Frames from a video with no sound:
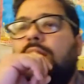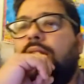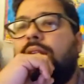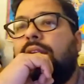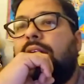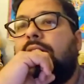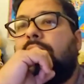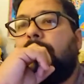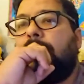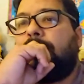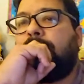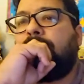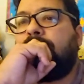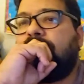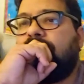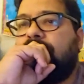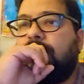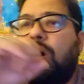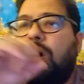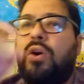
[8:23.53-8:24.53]
Now,
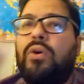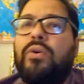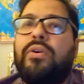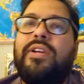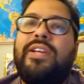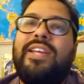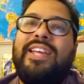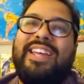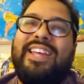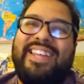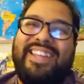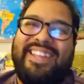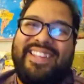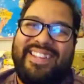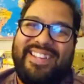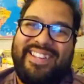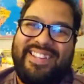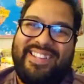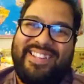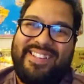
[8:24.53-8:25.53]

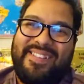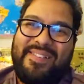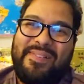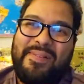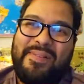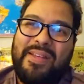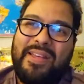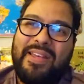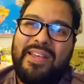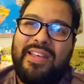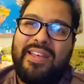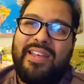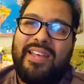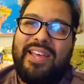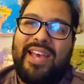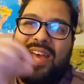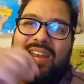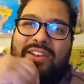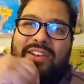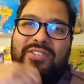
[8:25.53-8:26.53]

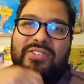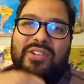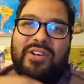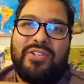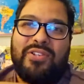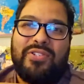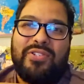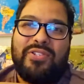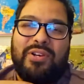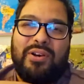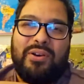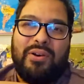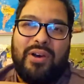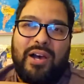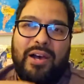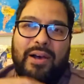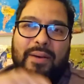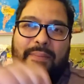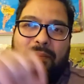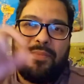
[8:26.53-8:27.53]
and there's
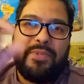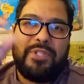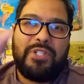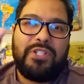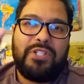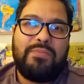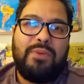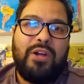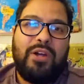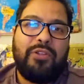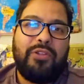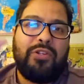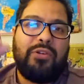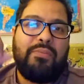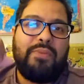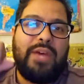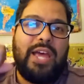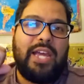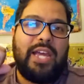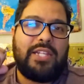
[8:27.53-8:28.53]
also small little
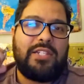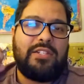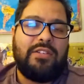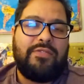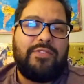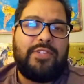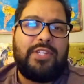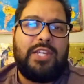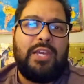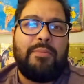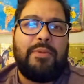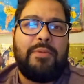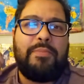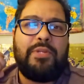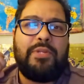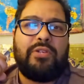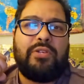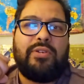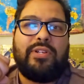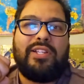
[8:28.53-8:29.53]
bags of
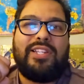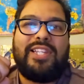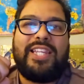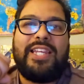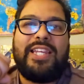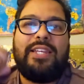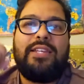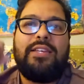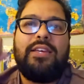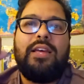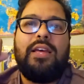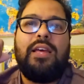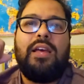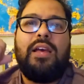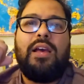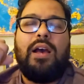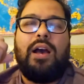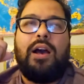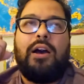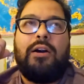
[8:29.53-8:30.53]
ChemiPure Elite.
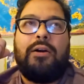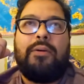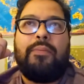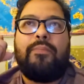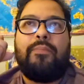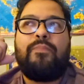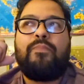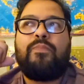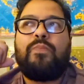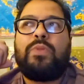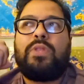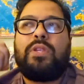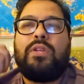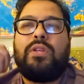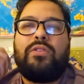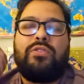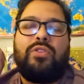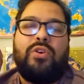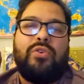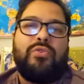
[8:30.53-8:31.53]

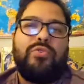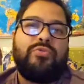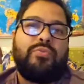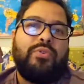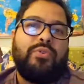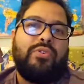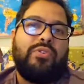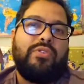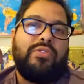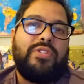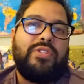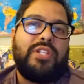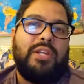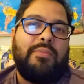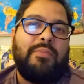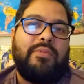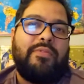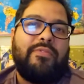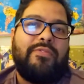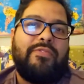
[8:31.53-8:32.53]
Those were
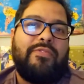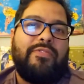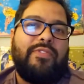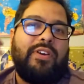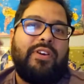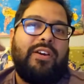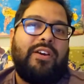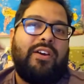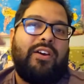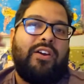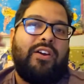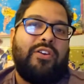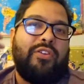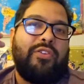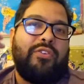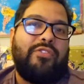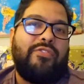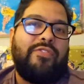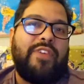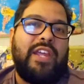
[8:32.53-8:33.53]
some of our
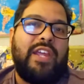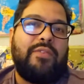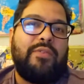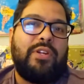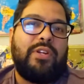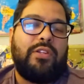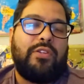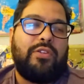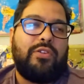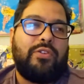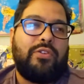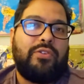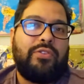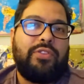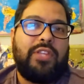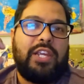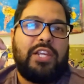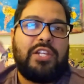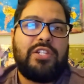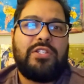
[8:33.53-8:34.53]
little favorite little
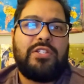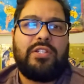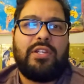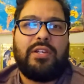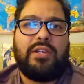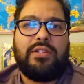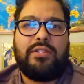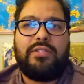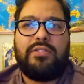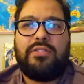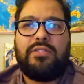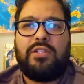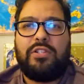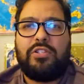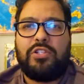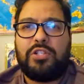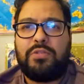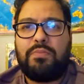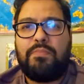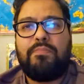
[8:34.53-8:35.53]
things to
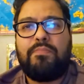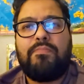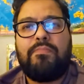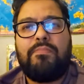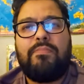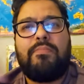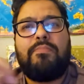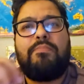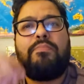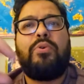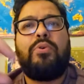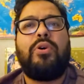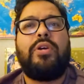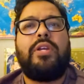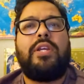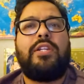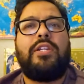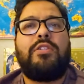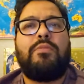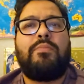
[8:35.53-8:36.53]
just
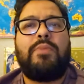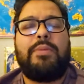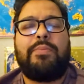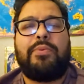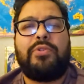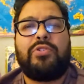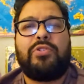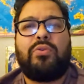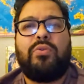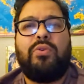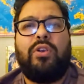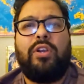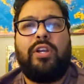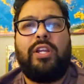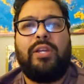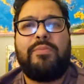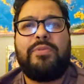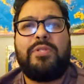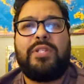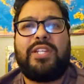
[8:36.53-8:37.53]
put into people's
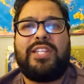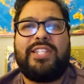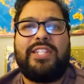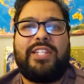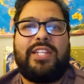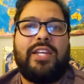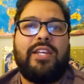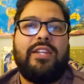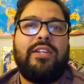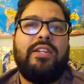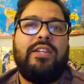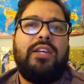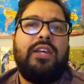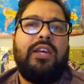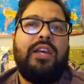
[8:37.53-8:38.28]
aquariums, because again,